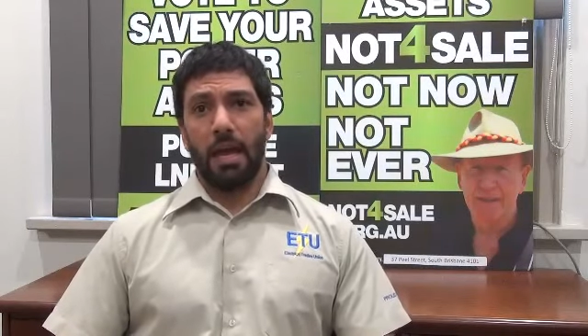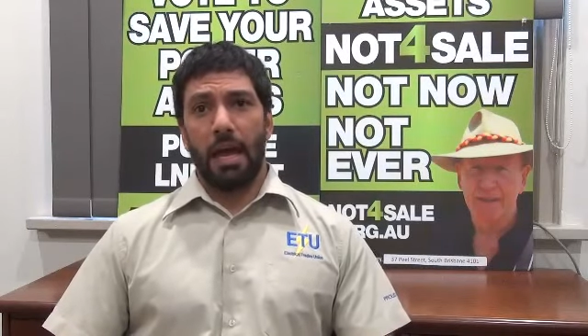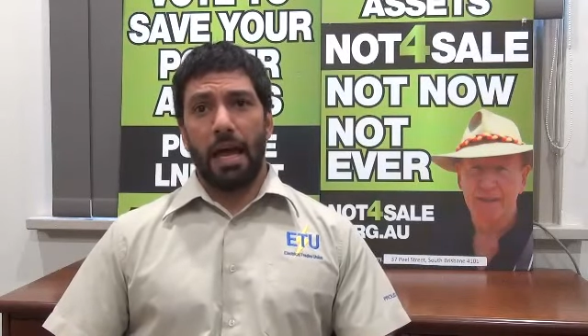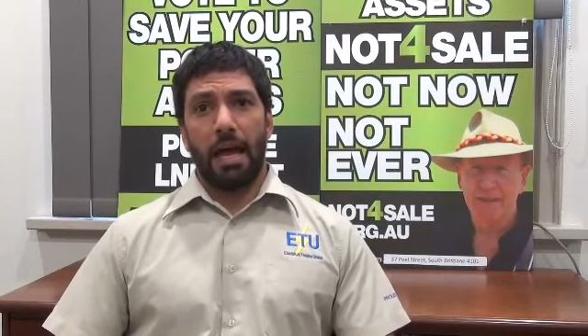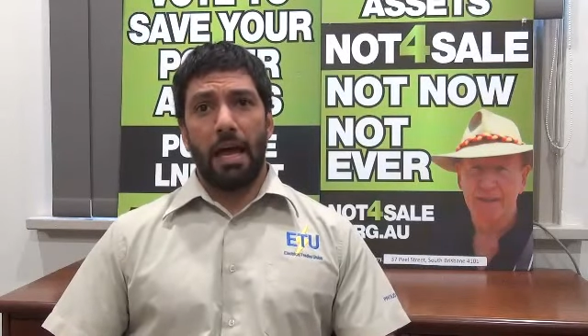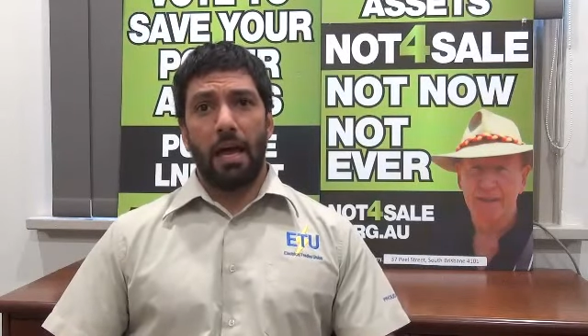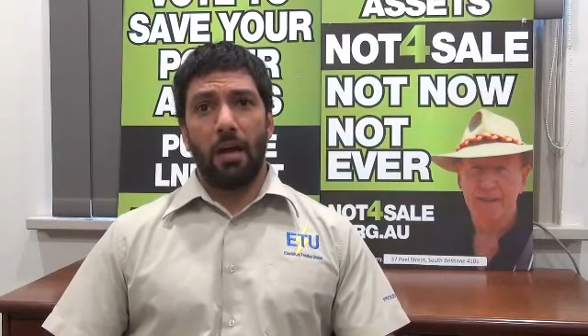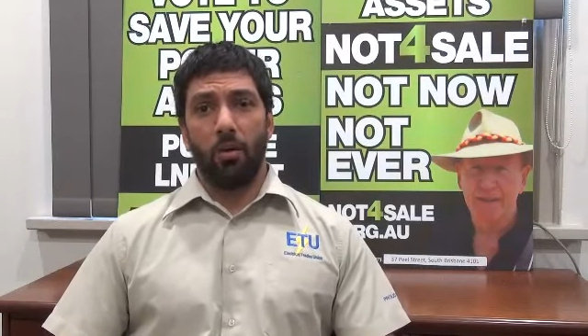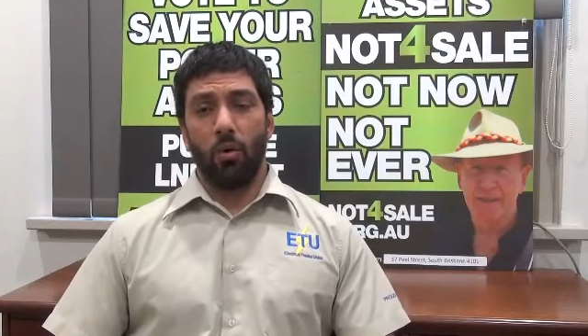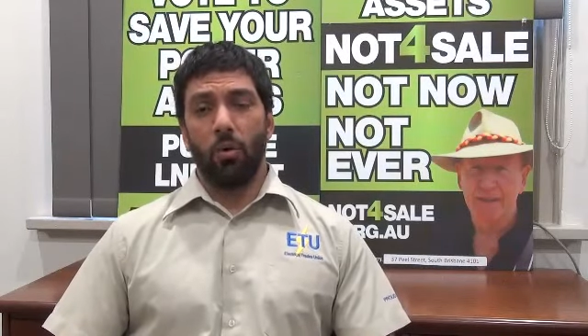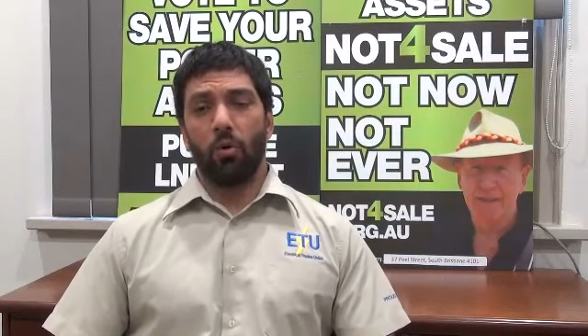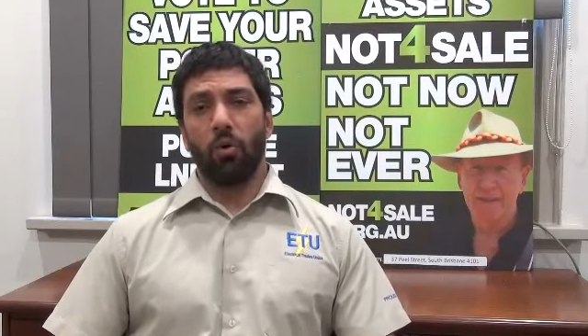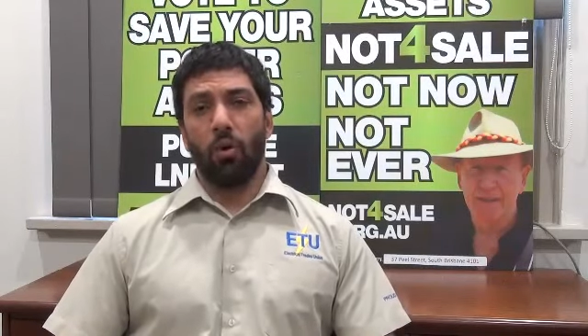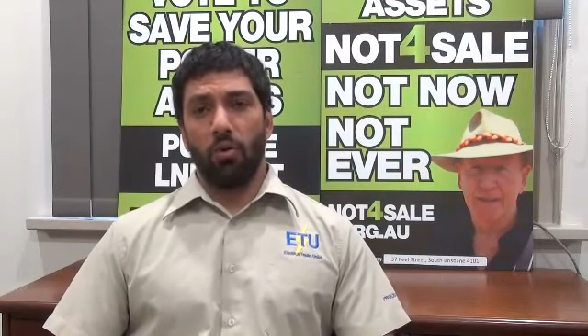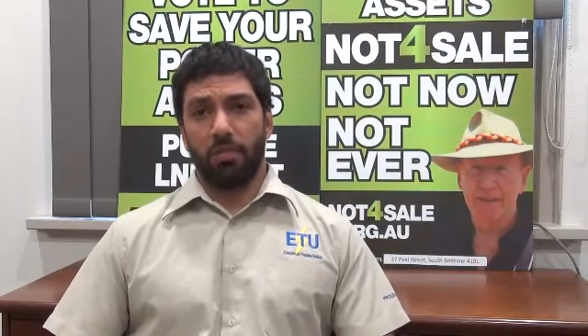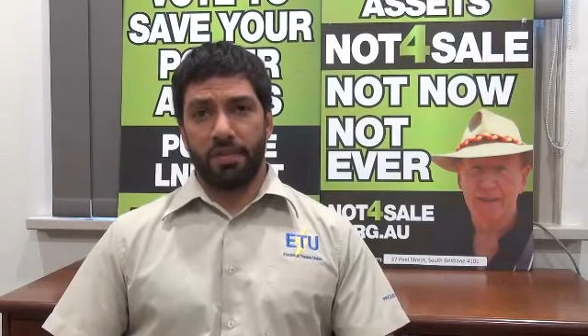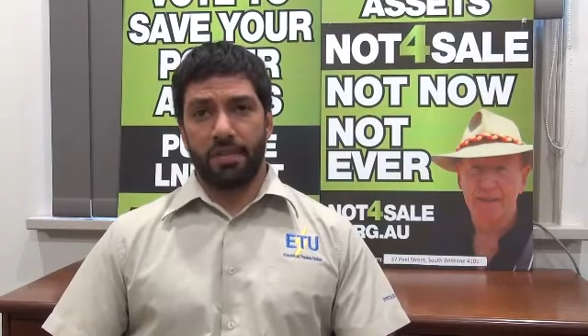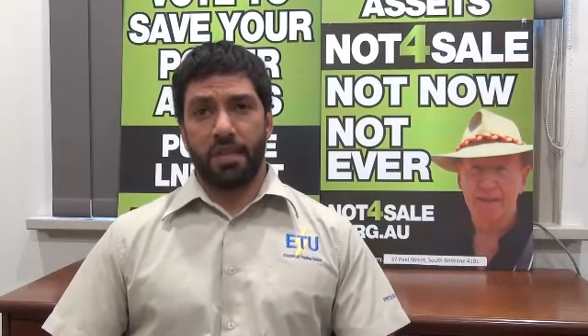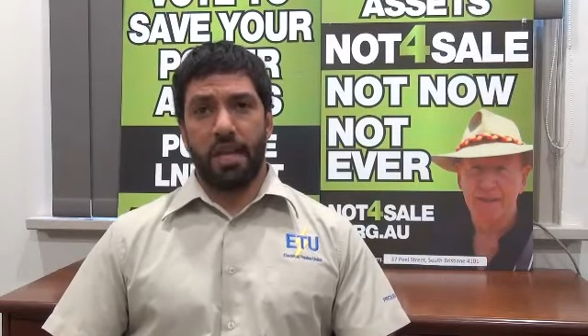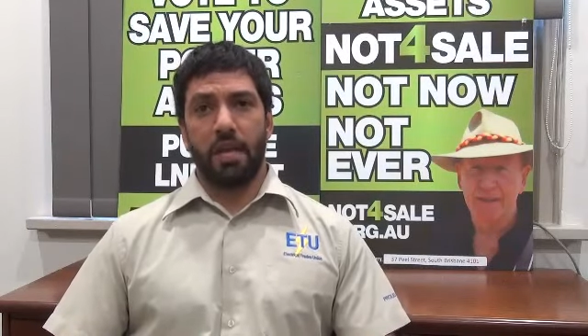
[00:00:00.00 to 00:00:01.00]
or
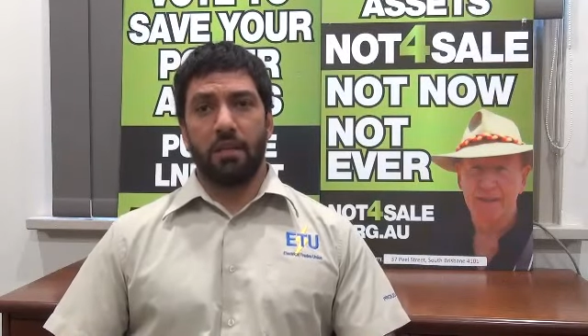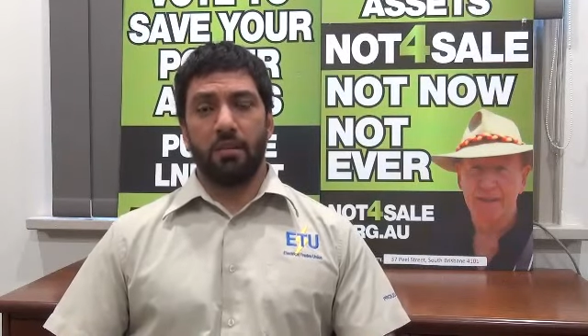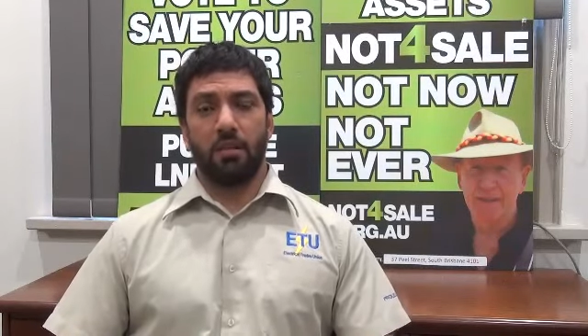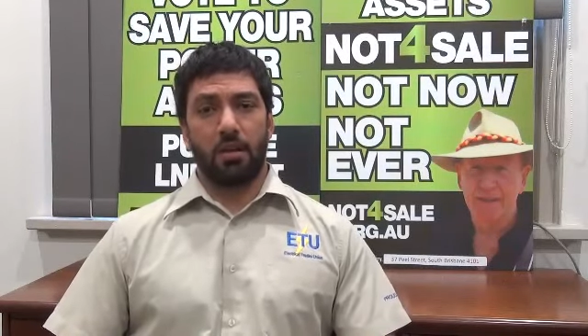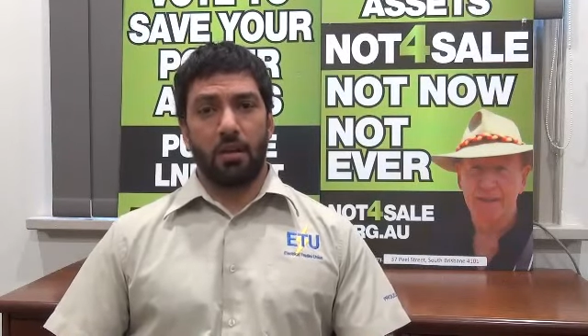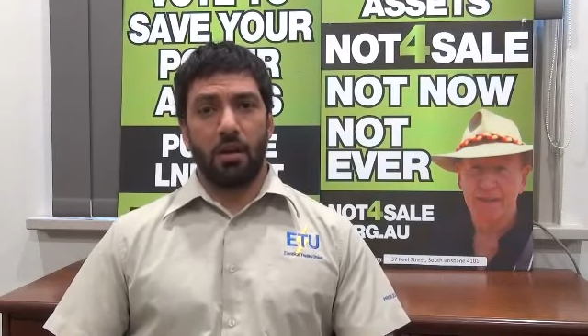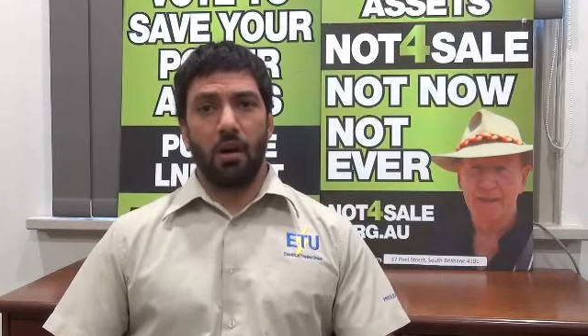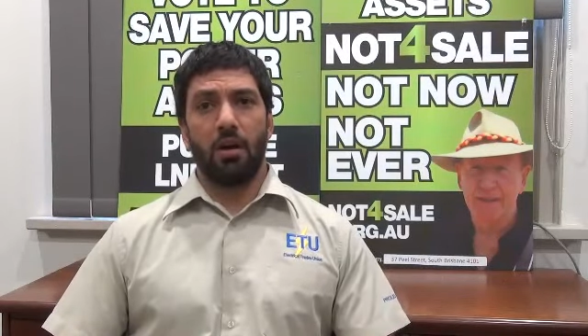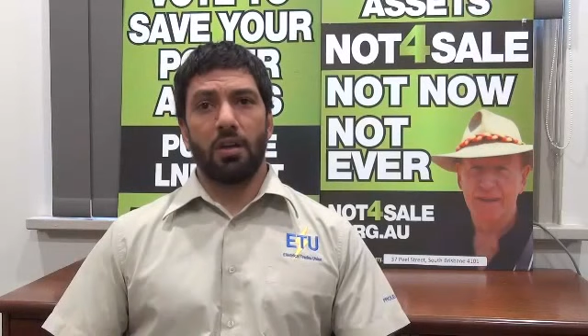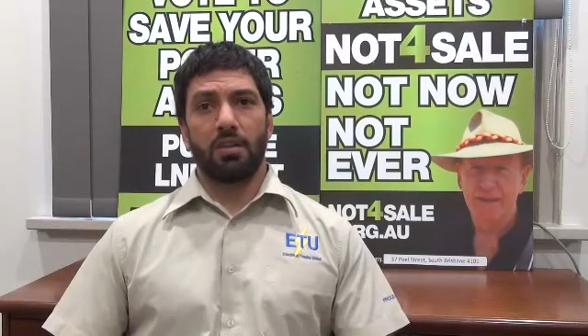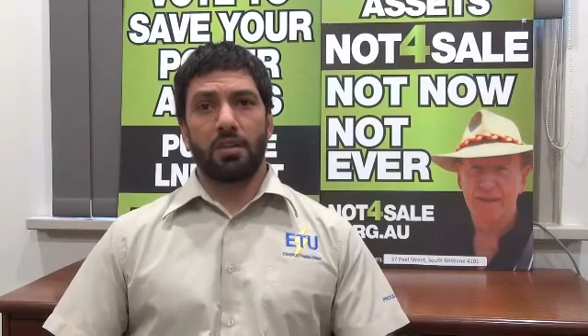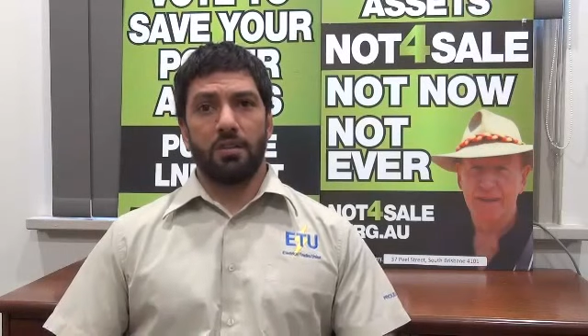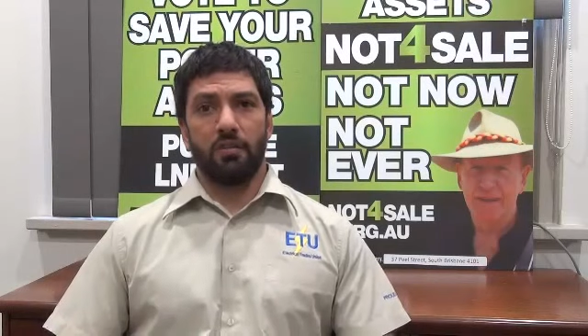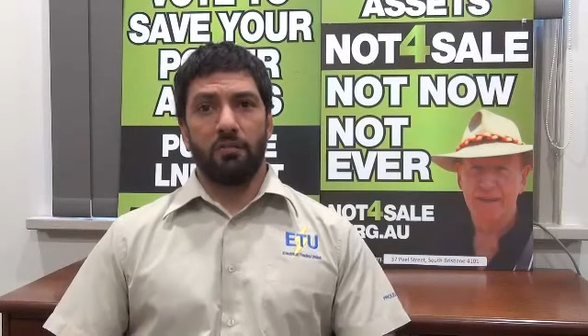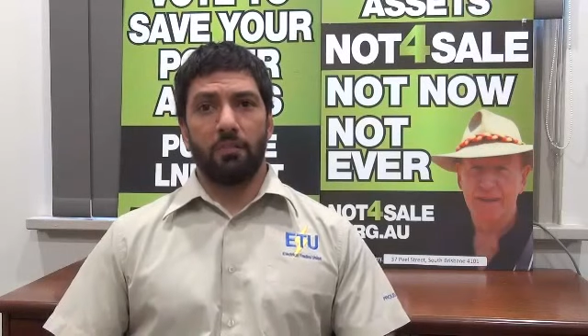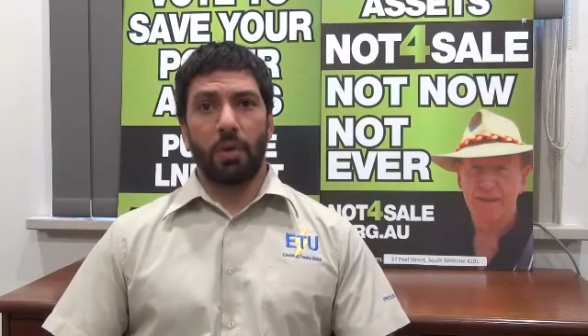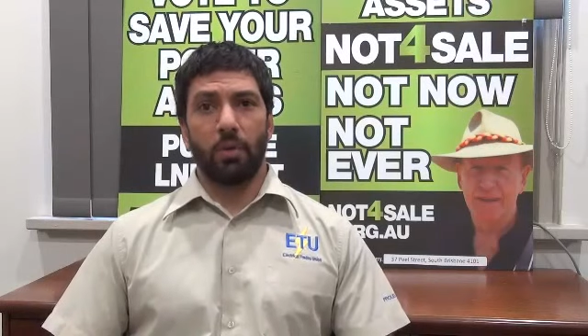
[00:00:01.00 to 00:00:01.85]
offset the costs of